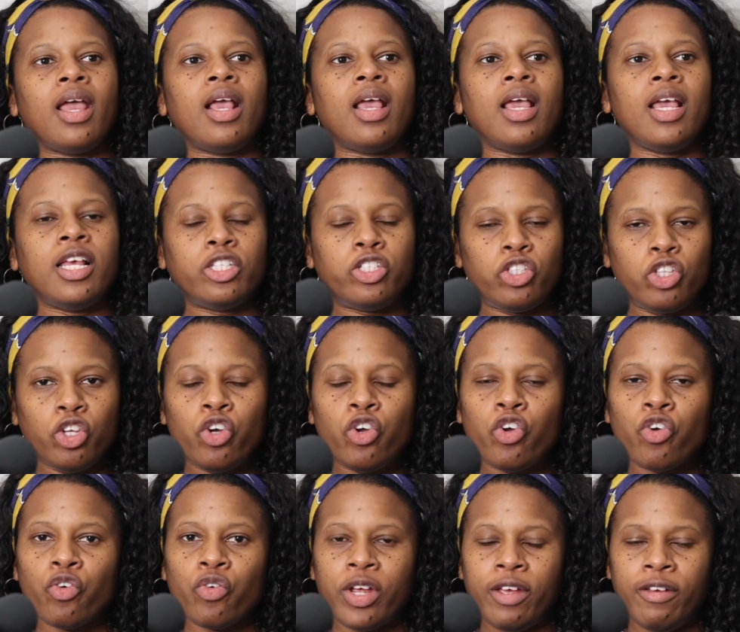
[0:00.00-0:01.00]
It's the
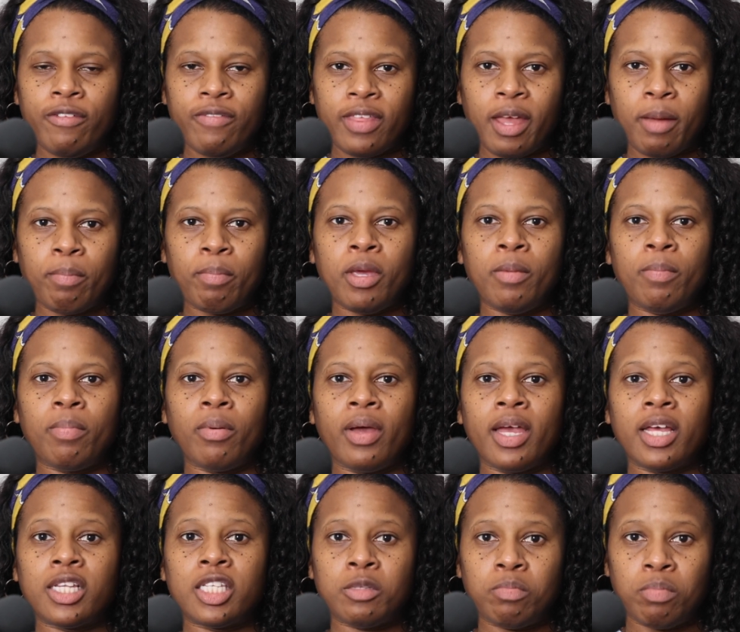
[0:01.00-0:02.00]
grief that people
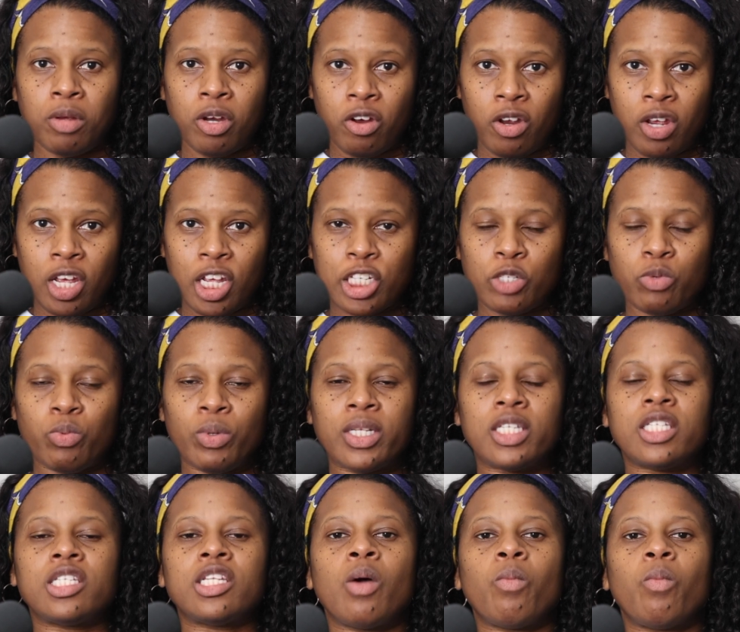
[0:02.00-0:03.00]
experience when
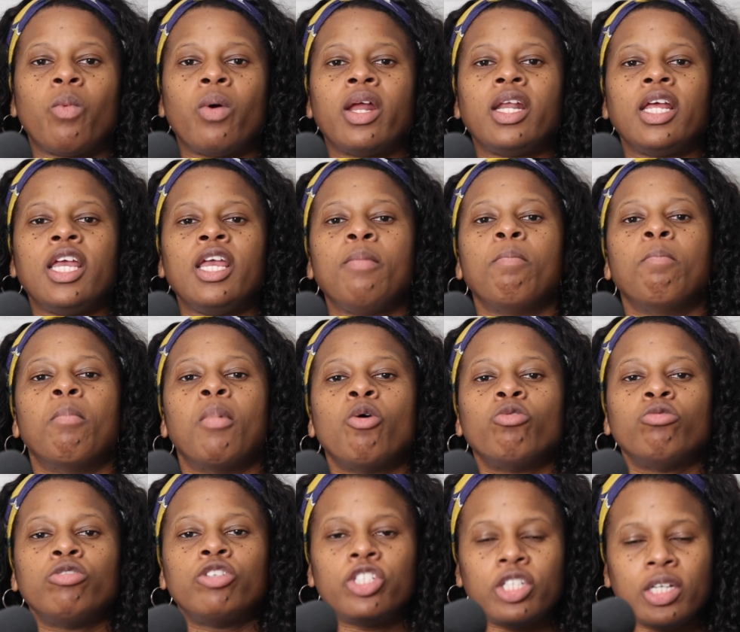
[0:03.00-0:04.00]
someone
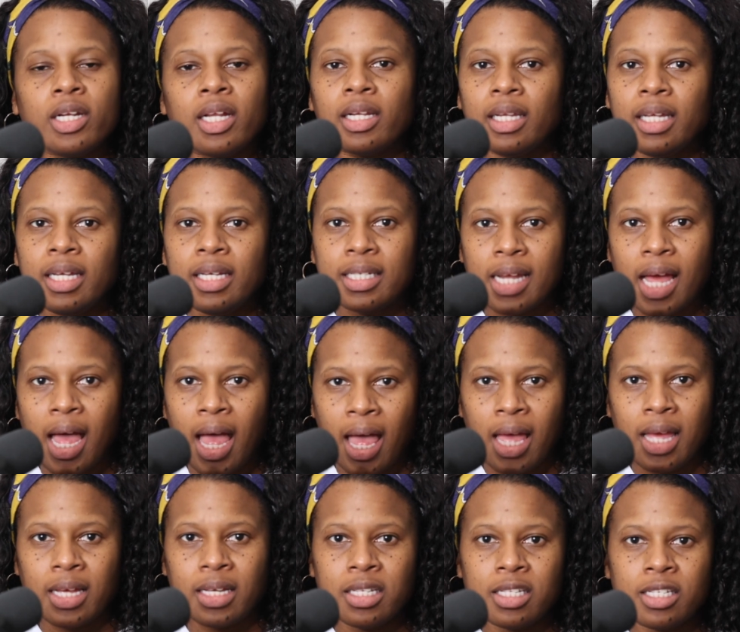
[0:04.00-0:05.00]
emotionally
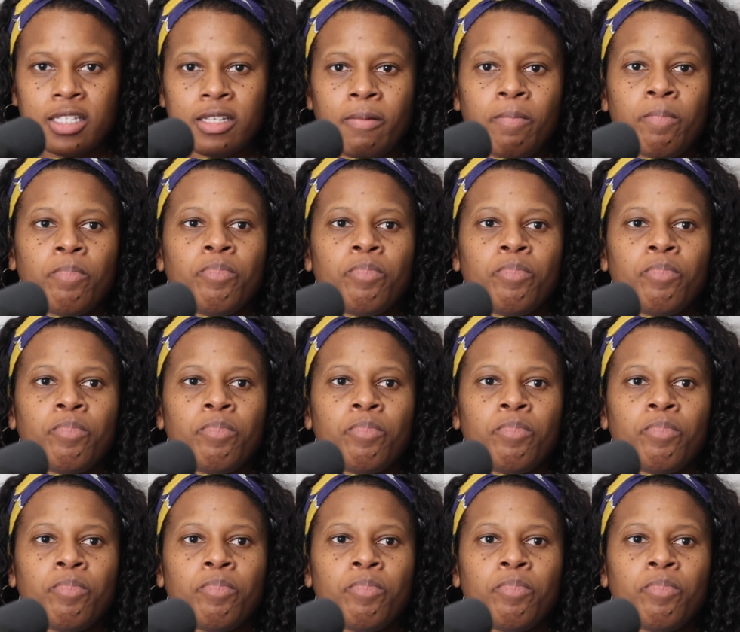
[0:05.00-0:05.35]
dies.